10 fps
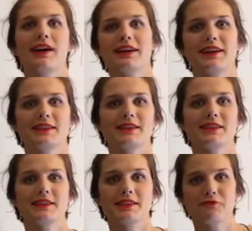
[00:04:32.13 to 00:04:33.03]
in
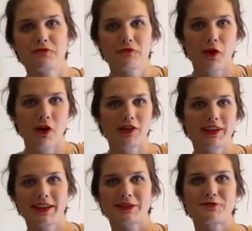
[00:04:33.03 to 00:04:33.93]
fall
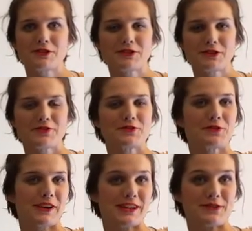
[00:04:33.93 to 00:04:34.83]
and winter of
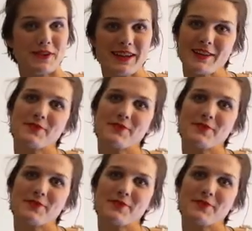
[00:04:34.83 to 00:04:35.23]
2020.